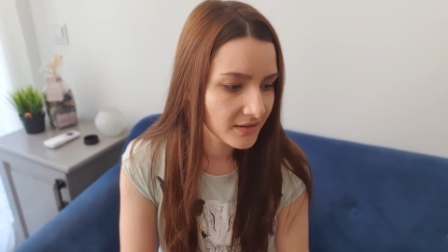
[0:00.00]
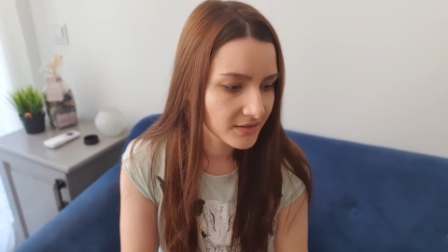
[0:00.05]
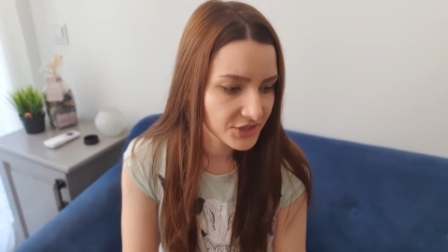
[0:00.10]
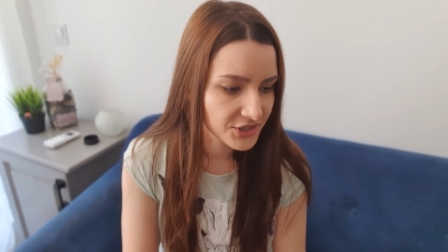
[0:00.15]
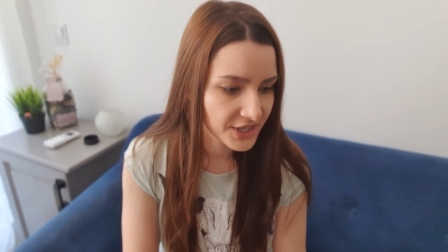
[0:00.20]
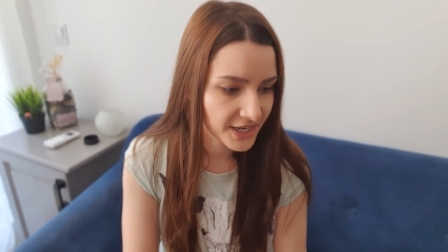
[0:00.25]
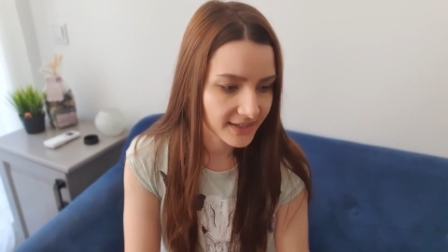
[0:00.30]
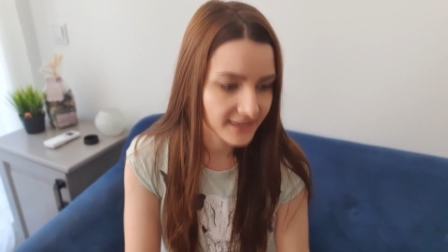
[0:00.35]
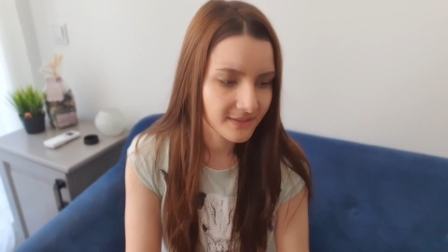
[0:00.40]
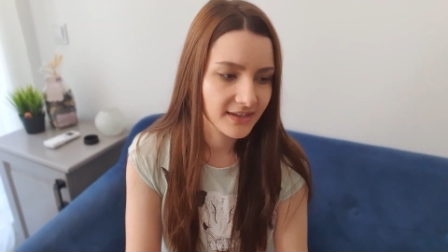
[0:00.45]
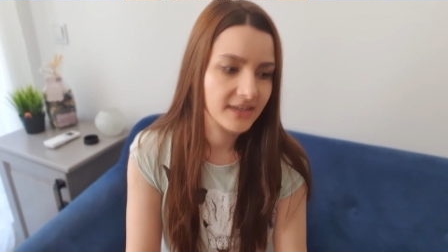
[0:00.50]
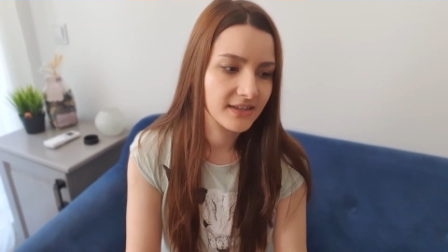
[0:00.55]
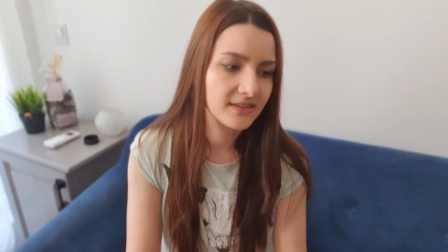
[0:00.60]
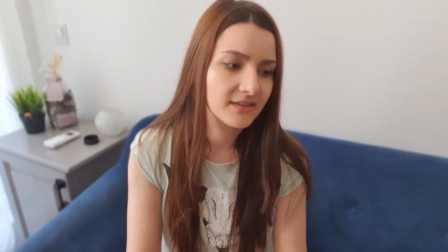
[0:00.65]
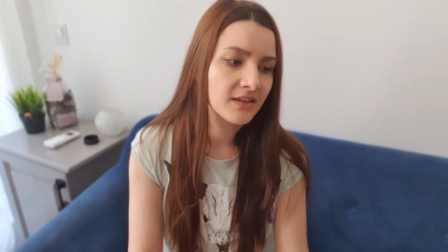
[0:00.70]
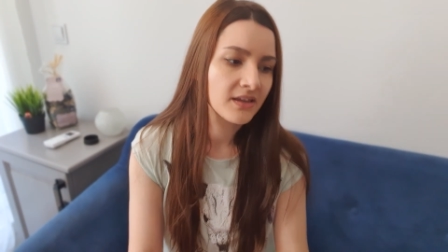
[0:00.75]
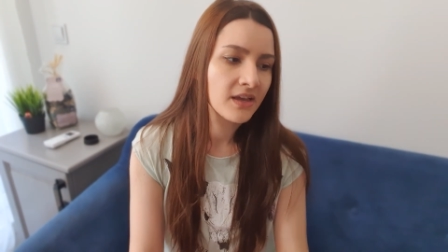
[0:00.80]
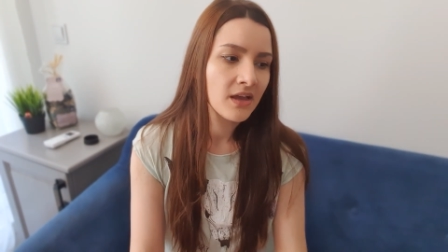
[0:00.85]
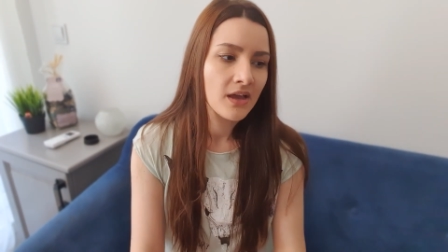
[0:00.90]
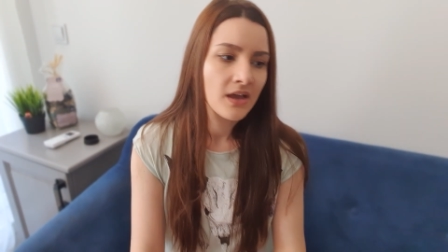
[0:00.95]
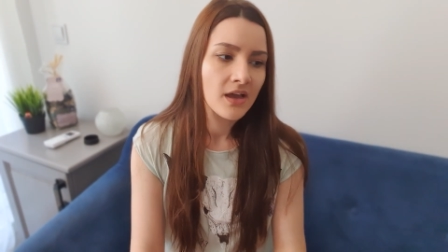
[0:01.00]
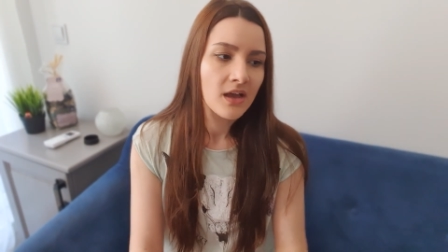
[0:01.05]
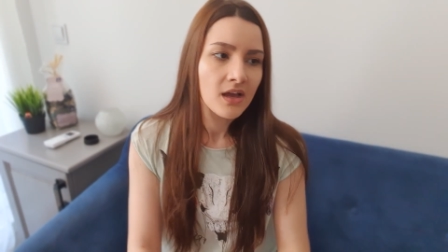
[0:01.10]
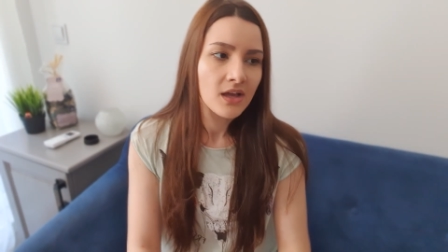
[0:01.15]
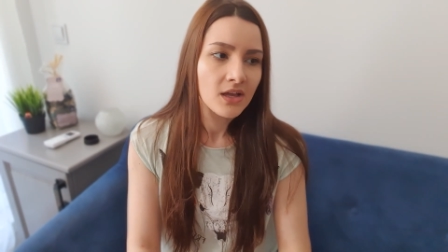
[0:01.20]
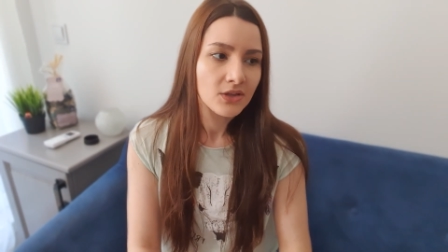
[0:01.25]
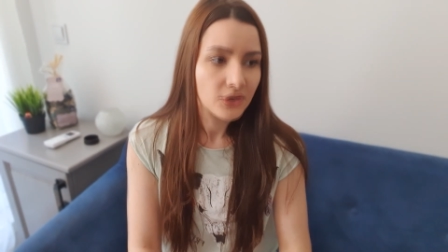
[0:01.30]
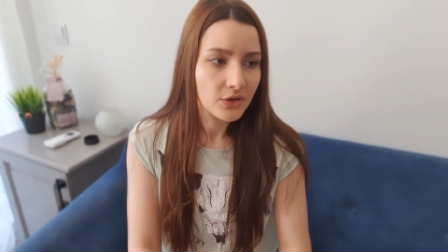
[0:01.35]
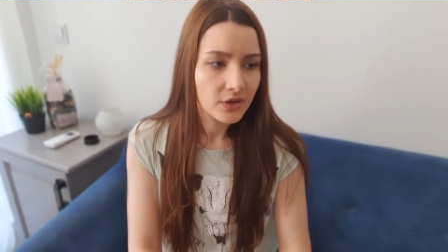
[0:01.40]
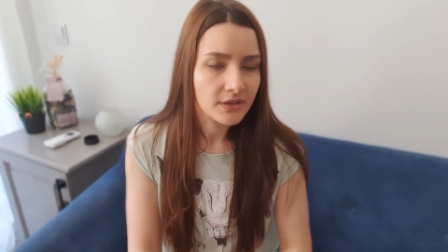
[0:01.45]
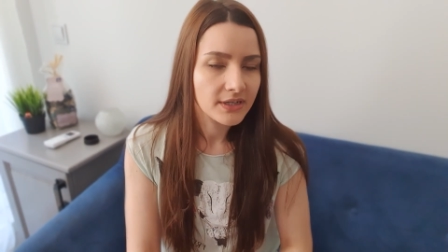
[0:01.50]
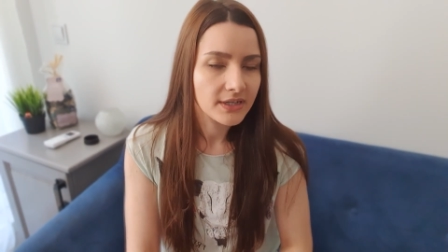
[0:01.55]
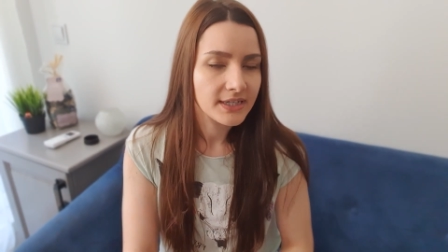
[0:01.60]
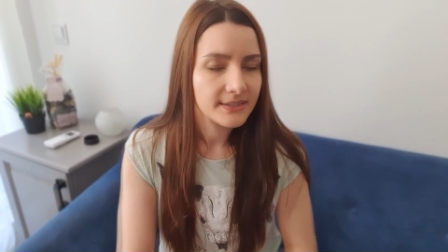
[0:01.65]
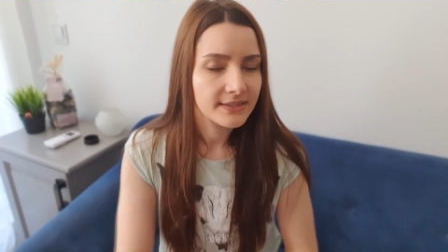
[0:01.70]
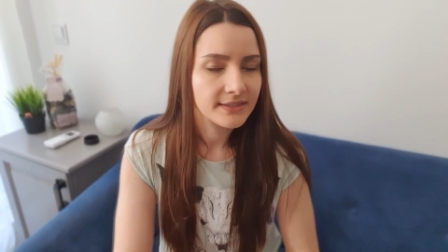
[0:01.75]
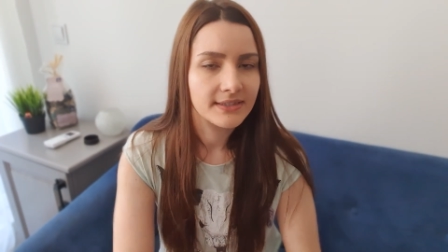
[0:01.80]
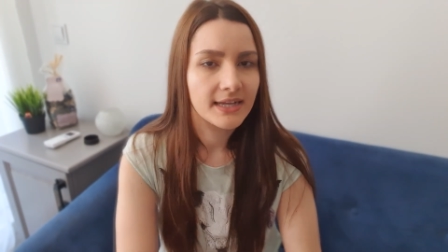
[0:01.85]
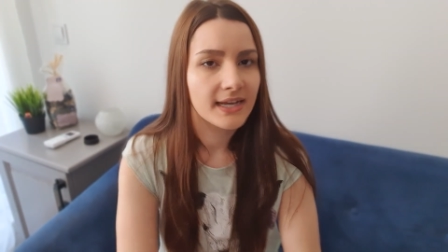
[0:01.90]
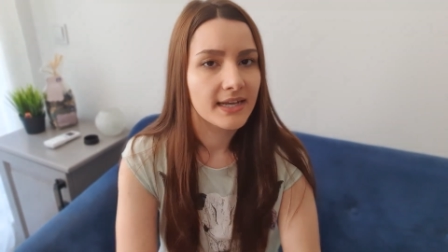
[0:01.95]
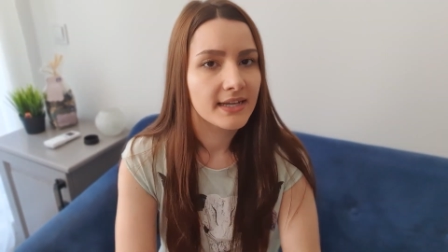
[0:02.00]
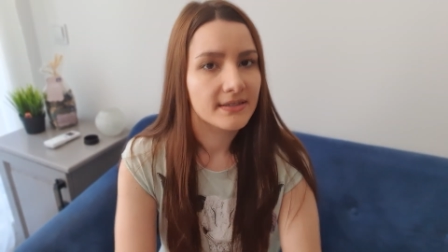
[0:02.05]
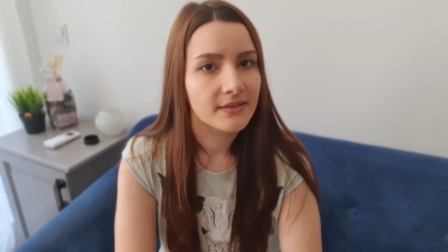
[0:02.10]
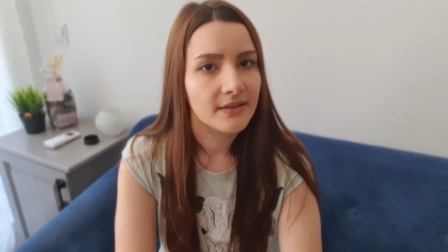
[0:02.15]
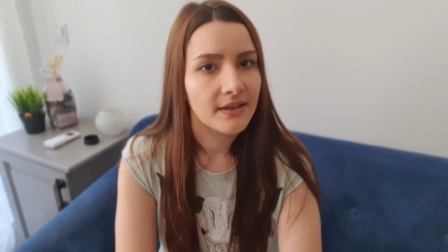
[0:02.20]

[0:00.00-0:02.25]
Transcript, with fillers: checked it, noticed that